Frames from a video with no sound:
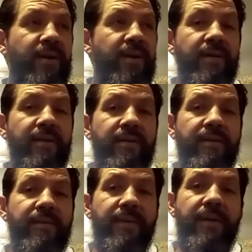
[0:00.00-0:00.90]
And
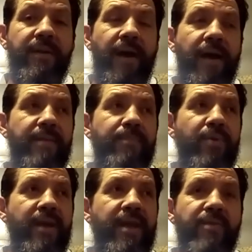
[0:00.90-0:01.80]
I'd
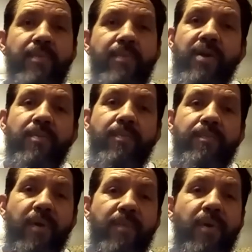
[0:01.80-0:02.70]
put hickory bark
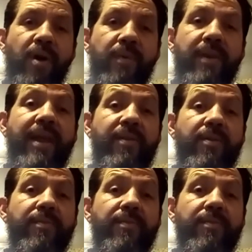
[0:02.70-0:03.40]
on par with leather,